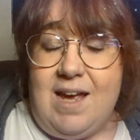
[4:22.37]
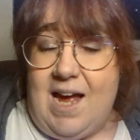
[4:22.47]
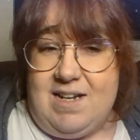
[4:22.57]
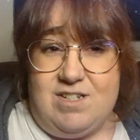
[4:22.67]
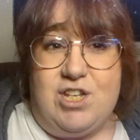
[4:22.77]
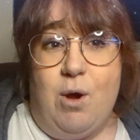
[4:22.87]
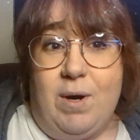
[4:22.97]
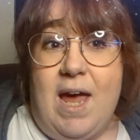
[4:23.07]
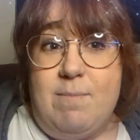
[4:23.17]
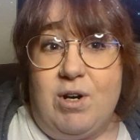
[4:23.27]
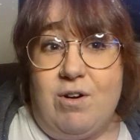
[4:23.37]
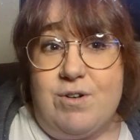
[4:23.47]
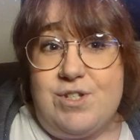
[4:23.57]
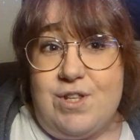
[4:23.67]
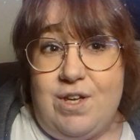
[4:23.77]
and so came
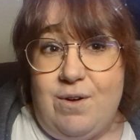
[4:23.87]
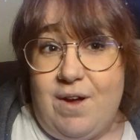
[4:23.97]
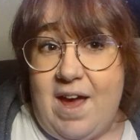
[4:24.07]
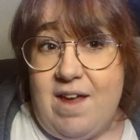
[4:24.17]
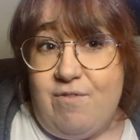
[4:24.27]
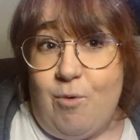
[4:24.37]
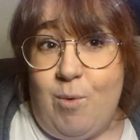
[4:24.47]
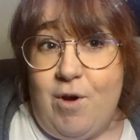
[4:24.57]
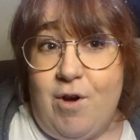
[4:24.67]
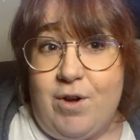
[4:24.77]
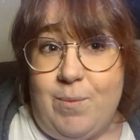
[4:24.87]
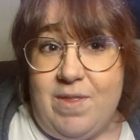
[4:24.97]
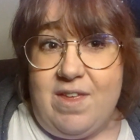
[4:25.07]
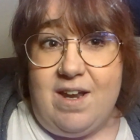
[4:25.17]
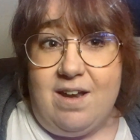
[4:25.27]
across to the UK for work
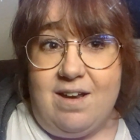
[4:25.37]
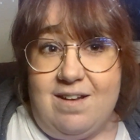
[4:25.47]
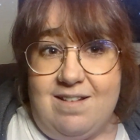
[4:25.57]
within